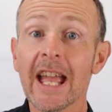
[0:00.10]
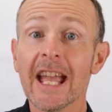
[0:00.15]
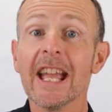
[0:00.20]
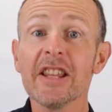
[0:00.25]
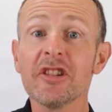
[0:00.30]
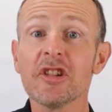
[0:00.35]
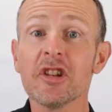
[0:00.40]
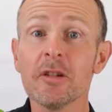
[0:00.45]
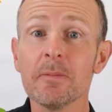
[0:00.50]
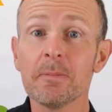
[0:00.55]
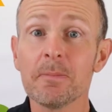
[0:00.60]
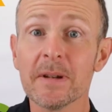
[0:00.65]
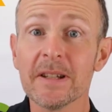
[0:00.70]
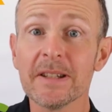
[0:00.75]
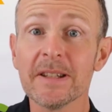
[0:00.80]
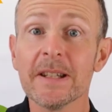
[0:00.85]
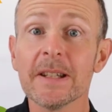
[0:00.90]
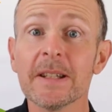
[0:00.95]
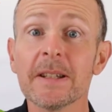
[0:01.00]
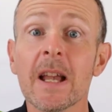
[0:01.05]
A2
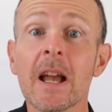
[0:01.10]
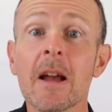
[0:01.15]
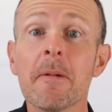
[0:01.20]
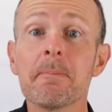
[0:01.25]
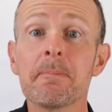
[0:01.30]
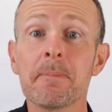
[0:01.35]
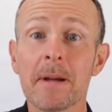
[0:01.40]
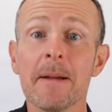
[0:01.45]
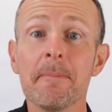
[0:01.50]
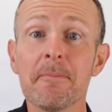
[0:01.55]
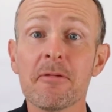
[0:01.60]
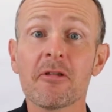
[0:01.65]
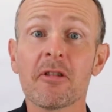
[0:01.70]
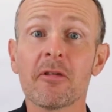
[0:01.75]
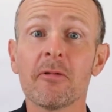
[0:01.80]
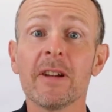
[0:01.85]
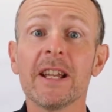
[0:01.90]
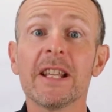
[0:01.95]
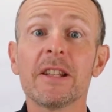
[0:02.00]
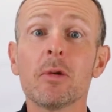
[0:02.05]
Business Paper
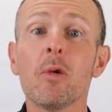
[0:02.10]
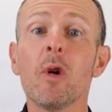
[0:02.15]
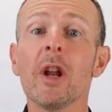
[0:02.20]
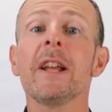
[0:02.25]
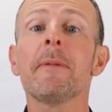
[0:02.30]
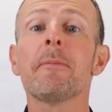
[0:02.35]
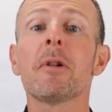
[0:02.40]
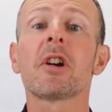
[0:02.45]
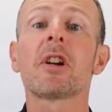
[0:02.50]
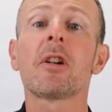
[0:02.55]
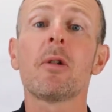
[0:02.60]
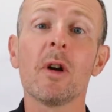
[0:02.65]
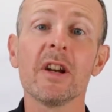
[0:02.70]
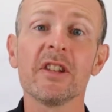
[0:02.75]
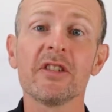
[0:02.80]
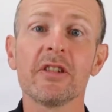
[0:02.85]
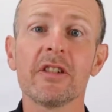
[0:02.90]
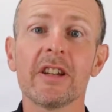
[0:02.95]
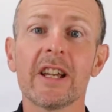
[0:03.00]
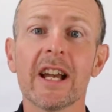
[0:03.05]
3 20-mark
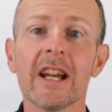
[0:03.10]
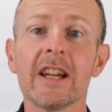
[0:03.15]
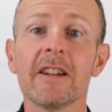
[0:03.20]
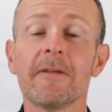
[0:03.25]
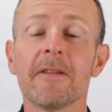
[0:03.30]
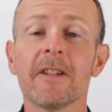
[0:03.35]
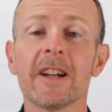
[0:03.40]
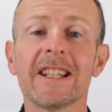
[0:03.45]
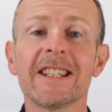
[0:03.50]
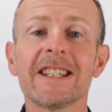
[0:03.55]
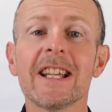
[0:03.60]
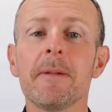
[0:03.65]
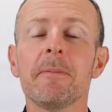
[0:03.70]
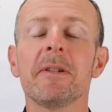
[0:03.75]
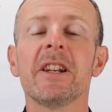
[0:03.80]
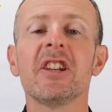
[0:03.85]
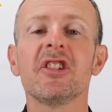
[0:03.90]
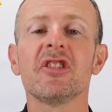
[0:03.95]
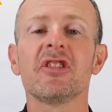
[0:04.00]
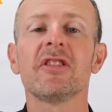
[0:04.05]
question guide for
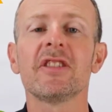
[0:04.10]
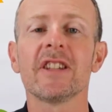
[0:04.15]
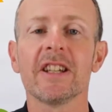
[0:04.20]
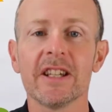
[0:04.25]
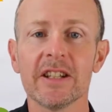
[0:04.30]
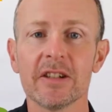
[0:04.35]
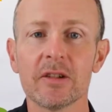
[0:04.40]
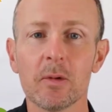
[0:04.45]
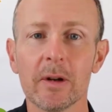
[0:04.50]
examinations in